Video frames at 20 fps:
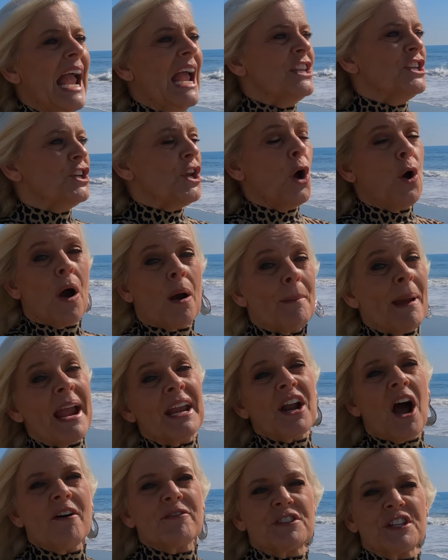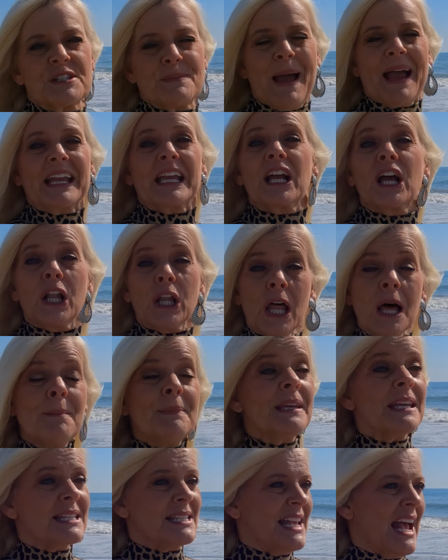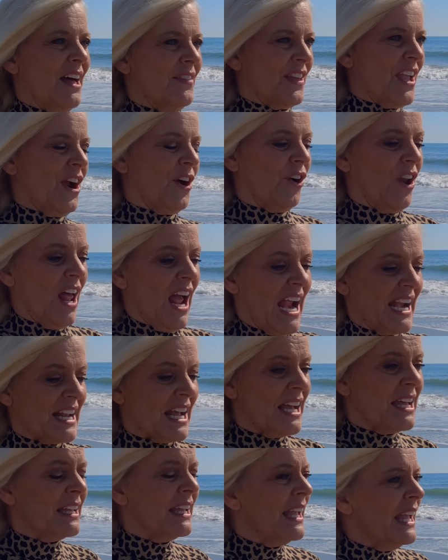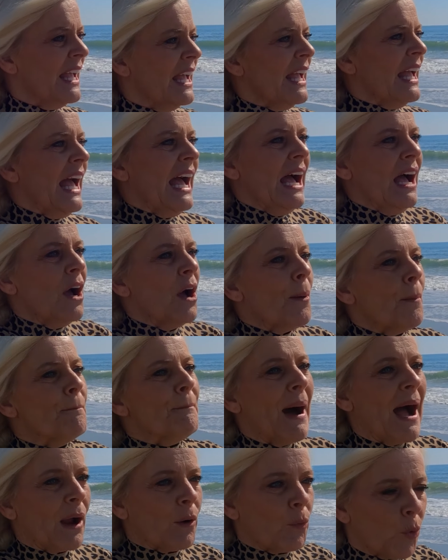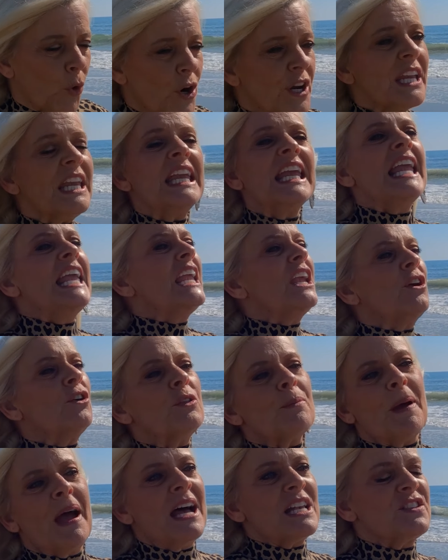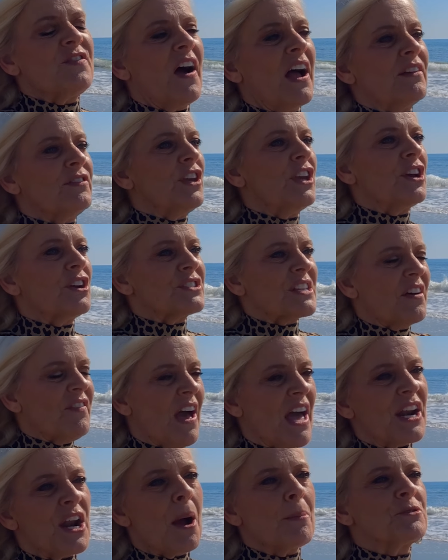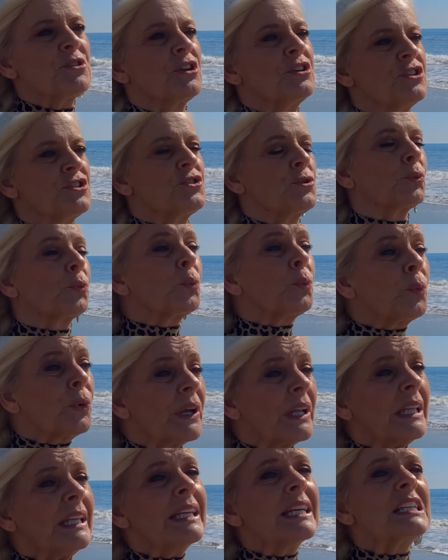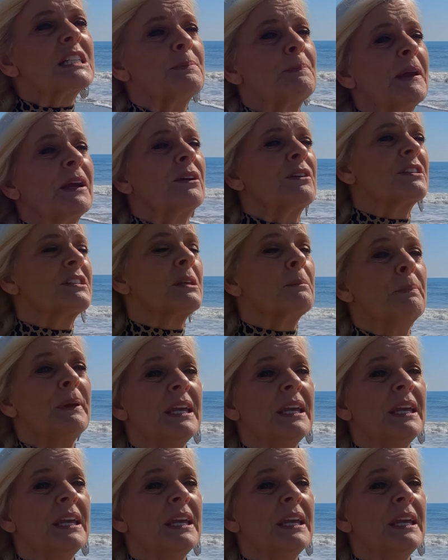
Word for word: and you know our main office is back in Columbia, South Carolina. By working here the past five years, I've had an opportunity to really experience the